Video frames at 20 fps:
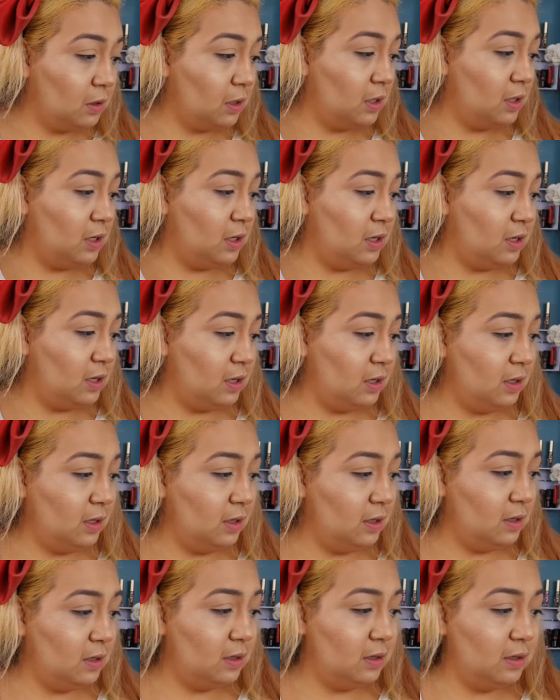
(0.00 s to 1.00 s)
Okay,
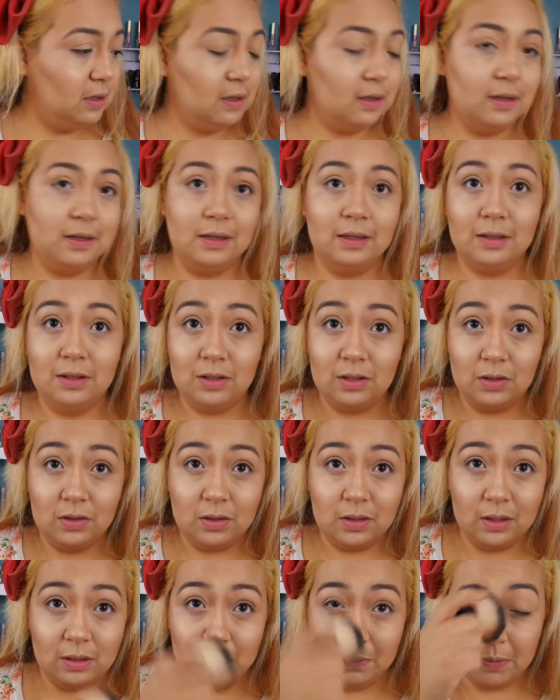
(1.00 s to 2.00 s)
let's
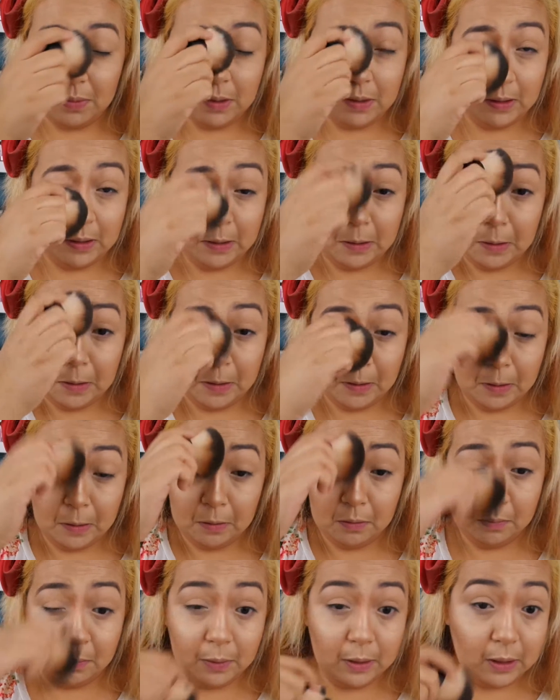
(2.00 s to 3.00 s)
try and blend it a
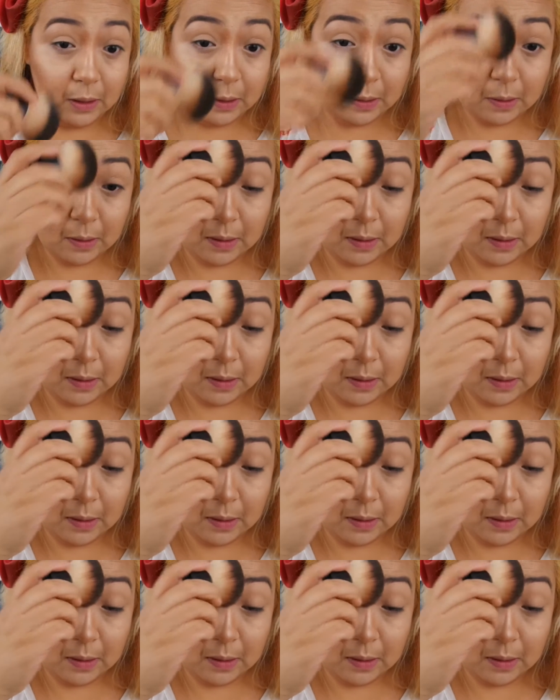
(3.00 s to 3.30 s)
little bit.